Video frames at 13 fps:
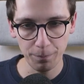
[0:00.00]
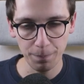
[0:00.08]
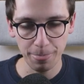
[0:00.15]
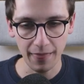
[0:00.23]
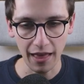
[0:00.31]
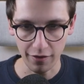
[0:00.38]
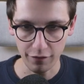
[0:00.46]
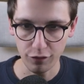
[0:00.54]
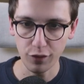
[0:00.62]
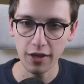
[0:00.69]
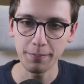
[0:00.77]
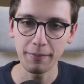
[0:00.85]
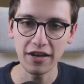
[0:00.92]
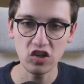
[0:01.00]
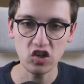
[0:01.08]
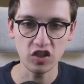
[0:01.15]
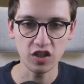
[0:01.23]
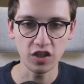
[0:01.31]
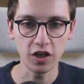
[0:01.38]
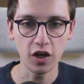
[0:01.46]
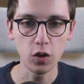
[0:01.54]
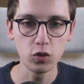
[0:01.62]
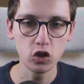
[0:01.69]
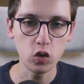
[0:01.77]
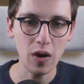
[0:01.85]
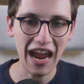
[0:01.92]
And for that page, it's going to go
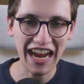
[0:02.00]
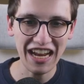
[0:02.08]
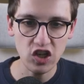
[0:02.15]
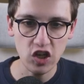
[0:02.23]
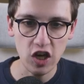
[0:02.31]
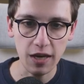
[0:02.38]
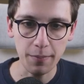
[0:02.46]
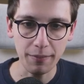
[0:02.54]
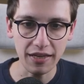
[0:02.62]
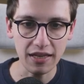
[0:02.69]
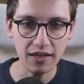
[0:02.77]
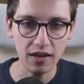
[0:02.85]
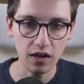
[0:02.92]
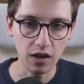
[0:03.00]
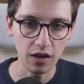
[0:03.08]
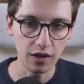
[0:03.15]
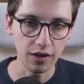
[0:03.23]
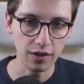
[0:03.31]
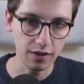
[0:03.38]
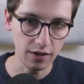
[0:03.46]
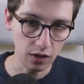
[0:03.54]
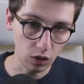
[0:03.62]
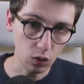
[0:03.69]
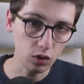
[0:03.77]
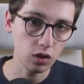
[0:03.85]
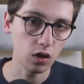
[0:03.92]
to HTTP
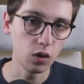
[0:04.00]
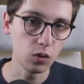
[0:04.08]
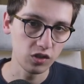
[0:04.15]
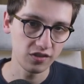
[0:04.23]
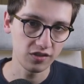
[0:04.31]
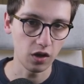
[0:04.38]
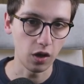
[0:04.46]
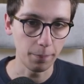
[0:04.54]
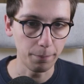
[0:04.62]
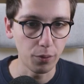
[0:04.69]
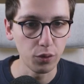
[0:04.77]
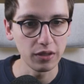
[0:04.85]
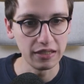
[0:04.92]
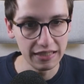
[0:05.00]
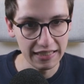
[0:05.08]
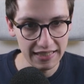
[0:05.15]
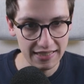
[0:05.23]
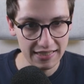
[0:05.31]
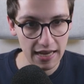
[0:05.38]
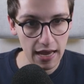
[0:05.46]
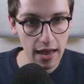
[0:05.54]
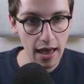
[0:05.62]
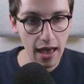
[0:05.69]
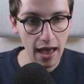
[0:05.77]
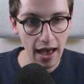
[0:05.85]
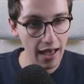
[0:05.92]
localhost on port lead.
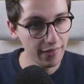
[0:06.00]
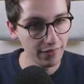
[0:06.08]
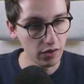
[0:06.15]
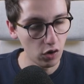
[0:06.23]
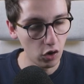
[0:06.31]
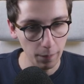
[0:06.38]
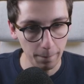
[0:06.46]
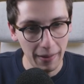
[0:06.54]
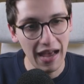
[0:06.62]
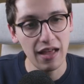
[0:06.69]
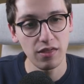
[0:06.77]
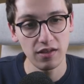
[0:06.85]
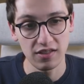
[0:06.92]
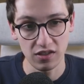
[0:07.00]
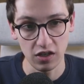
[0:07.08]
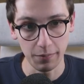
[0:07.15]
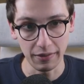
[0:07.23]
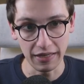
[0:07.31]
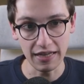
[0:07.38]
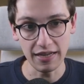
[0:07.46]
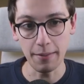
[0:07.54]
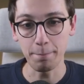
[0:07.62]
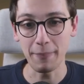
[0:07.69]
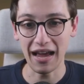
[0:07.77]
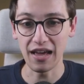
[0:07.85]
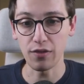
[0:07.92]
And our path is going to be the
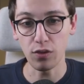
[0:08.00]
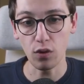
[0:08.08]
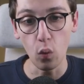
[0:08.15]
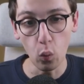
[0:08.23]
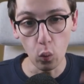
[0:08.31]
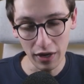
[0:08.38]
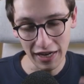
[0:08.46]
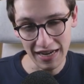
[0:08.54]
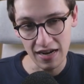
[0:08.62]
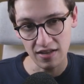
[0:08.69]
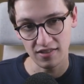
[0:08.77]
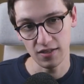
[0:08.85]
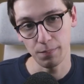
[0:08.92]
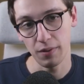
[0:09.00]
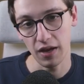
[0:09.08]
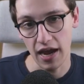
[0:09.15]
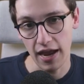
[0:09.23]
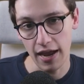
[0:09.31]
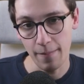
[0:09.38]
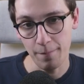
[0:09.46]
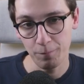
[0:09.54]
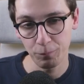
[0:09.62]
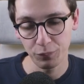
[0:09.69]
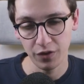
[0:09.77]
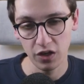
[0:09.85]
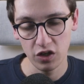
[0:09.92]
path we supply.
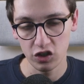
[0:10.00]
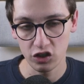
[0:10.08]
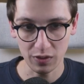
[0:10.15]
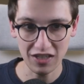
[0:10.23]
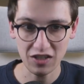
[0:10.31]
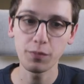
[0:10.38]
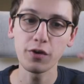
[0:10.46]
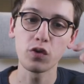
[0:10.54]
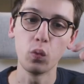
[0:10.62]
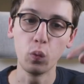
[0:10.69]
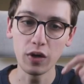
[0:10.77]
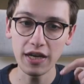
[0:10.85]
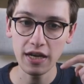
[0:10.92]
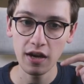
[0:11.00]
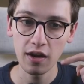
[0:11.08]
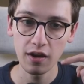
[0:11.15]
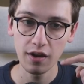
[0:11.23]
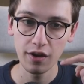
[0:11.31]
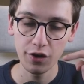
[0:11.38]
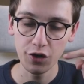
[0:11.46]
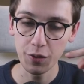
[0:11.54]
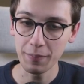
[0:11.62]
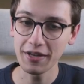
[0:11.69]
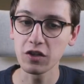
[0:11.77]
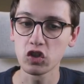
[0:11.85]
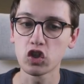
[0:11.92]
So at this point, we could be
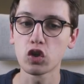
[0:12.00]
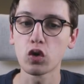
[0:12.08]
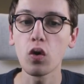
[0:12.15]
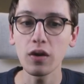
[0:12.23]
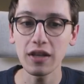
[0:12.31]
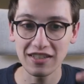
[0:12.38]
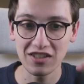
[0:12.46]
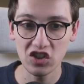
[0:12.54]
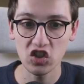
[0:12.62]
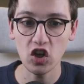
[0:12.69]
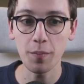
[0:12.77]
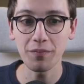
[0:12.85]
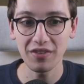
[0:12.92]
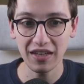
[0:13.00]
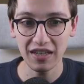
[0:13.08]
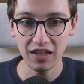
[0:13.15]
controlling something